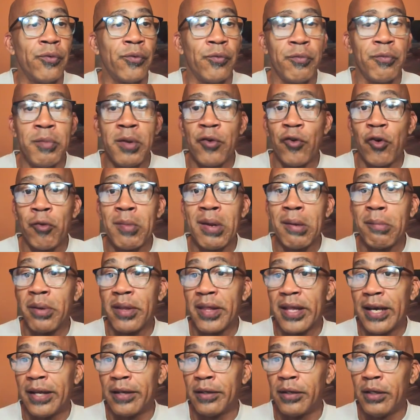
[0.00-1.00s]
may
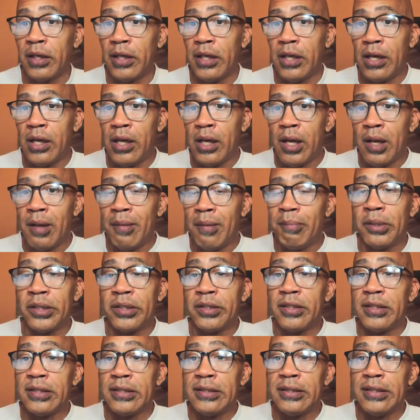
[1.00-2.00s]
remember that.
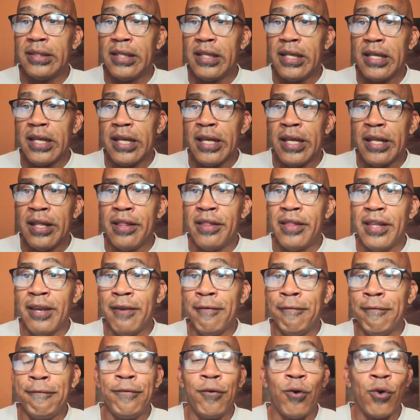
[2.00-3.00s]
But
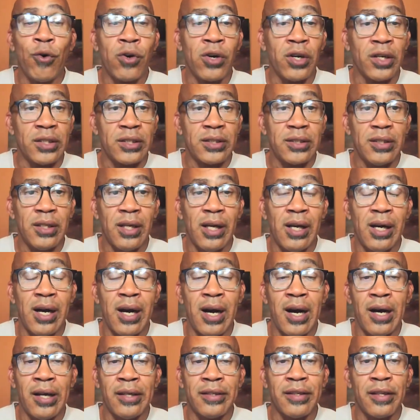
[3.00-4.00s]
they focus
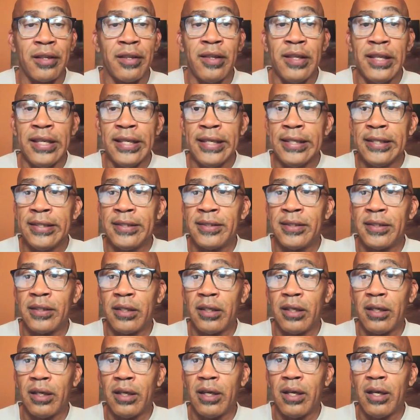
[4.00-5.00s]
on these,
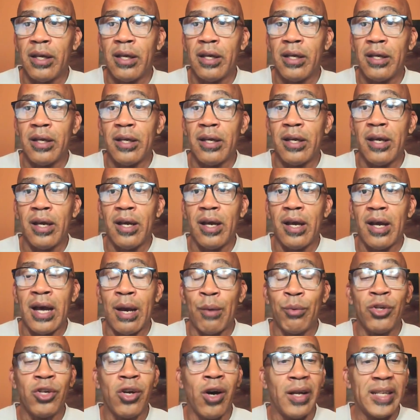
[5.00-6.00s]

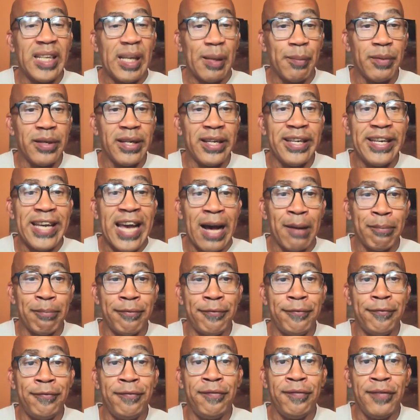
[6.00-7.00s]
I would call them gap
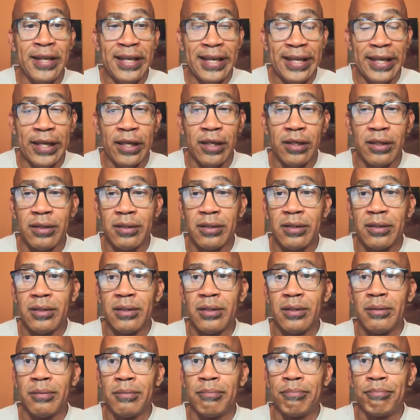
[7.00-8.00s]
filling
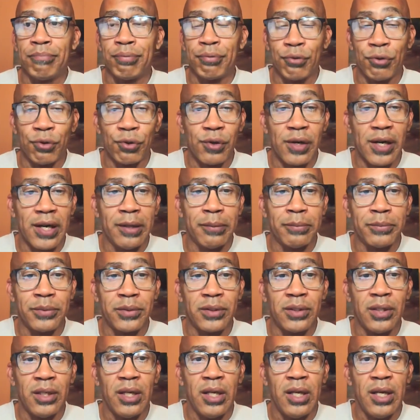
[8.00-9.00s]

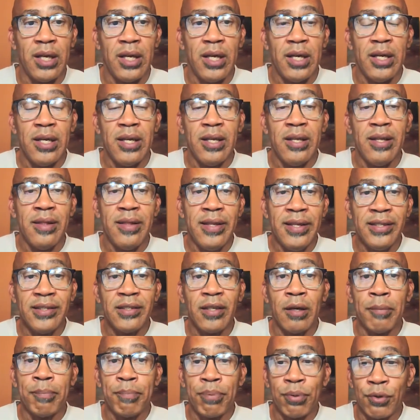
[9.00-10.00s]
programs. These
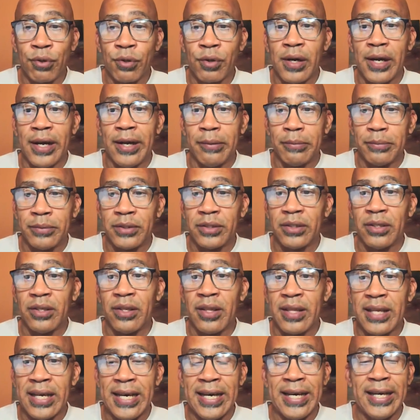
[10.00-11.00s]
are programs
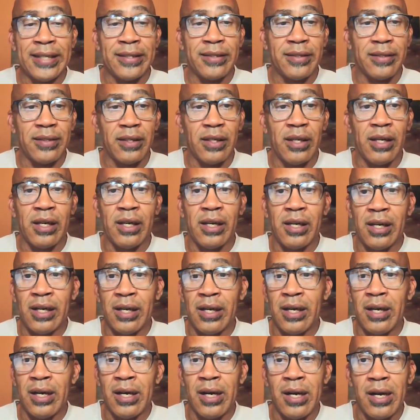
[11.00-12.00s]
that
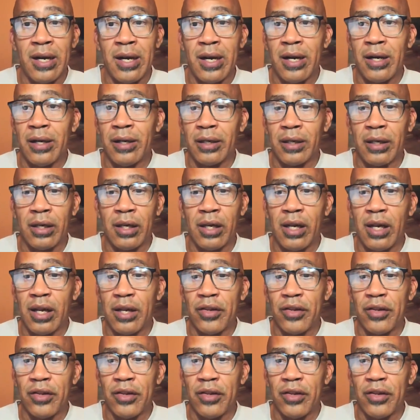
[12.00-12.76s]
are